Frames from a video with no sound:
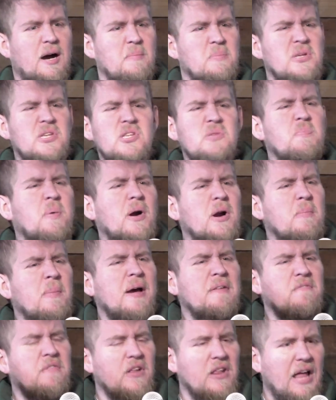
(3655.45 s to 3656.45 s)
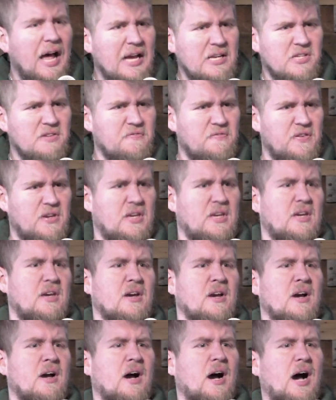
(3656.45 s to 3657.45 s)
This is part of my philosophy
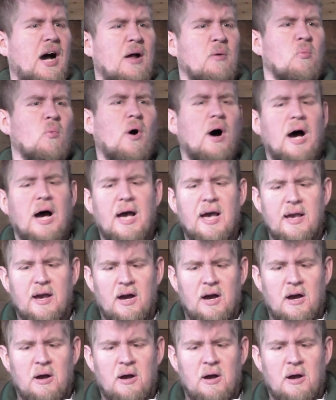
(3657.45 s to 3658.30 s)
on why